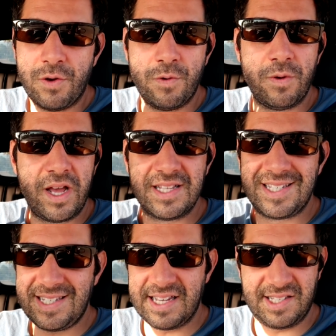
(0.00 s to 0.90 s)
who
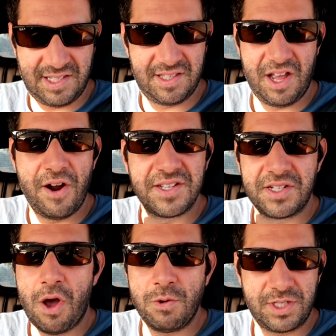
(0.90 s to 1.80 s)
insists there is
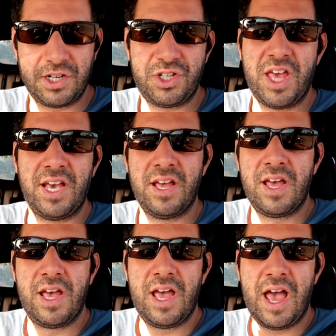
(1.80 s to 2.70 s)
no such thing
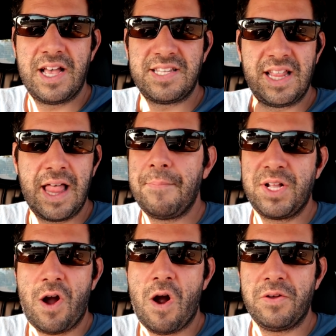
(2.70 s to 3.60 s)
as a
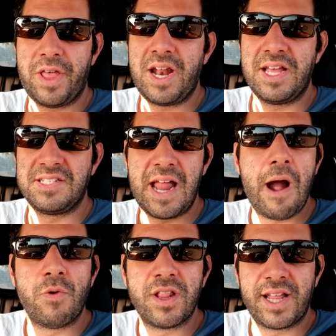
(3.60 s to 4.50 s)
lemon car that is
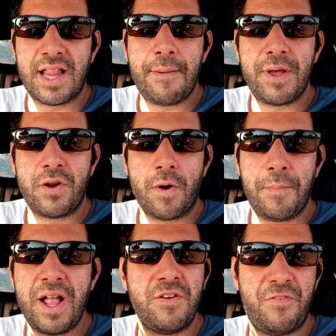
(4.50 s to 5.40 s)
not really a lemon or
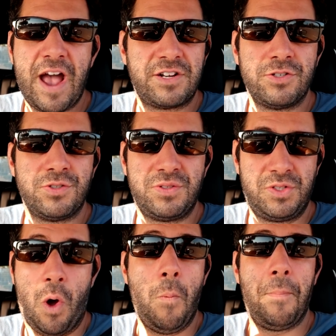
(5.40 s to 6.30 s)
manufacturers
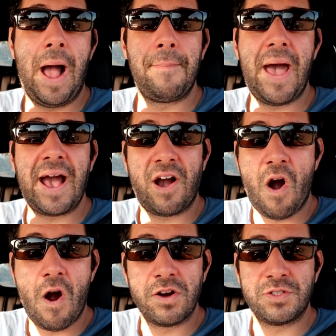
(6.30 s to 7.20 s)
don't buy back
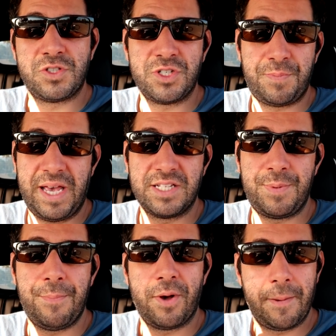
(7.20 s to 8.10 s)
cars just because
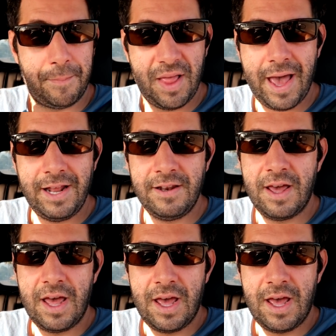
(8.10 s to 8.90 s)
people complain.